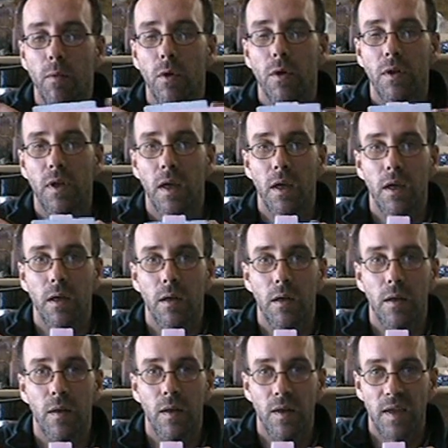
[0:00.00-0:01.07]
side, I'm going to
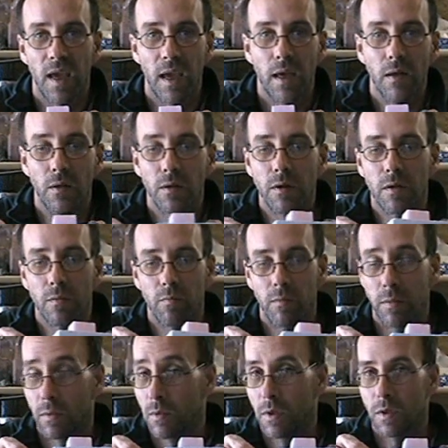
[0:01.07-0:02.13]
take the
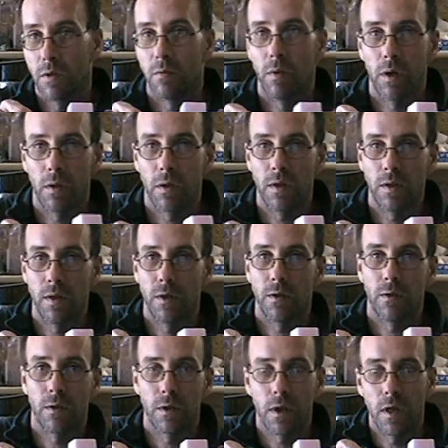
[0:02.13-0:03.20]
tails, this is why,
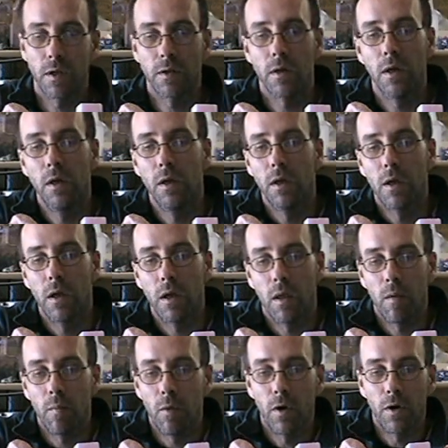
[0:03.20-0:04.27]
because these are the snakes,
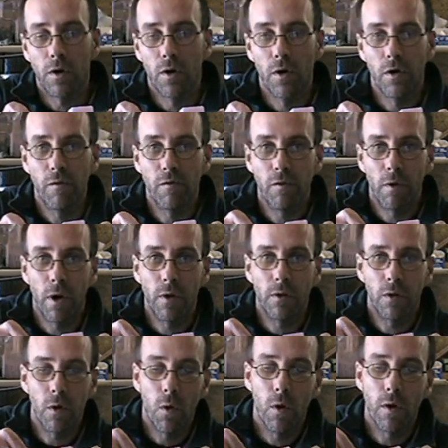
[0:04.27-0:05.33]
I'm going to curve
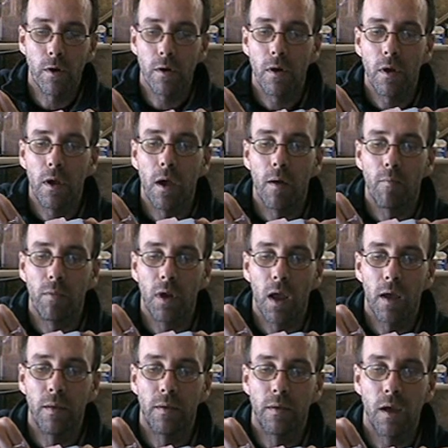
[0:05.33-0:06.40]
around the corner
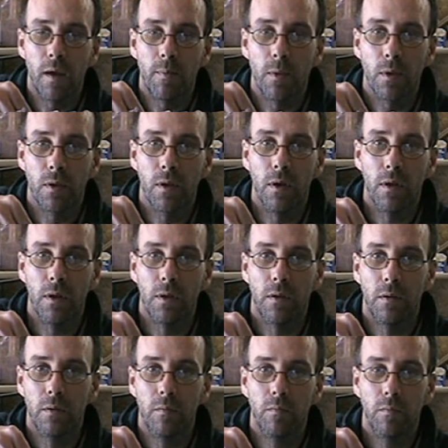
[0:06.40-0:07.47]
and taper
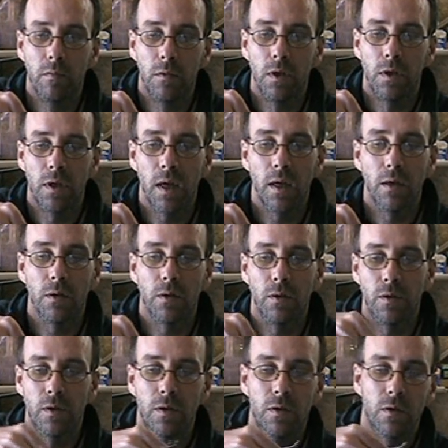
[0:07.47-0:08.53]
the
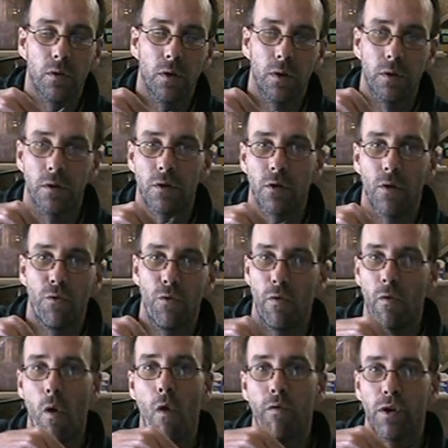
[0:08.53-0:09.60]
tails so that they're
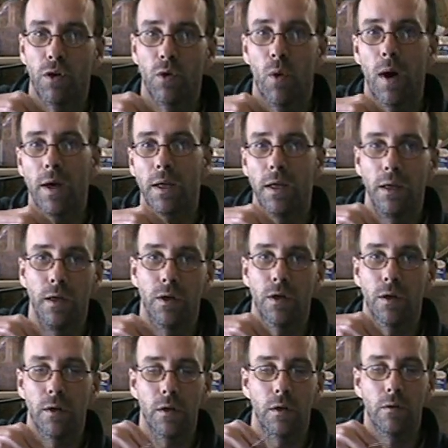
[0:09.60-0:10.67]
sort of
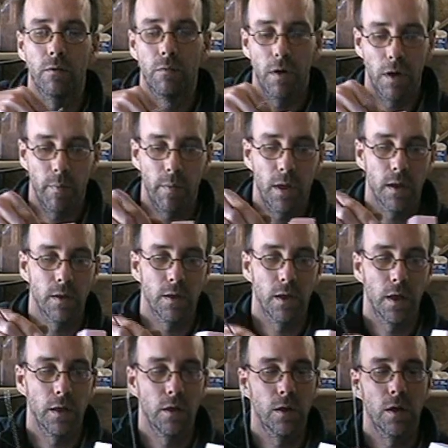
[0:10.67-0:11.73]
over-twining each other right up
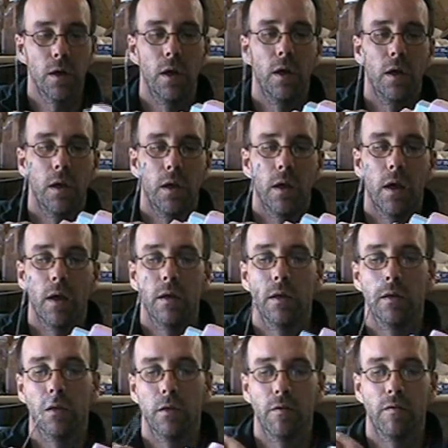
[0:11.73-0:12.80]
against the edge.
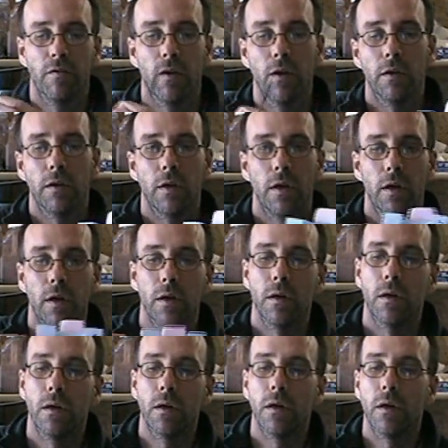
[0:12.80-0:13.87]
And in the front
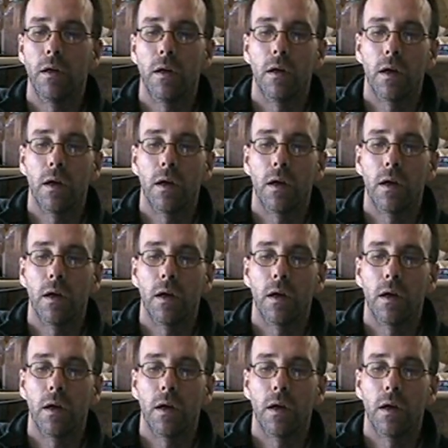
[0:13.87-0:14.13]
here,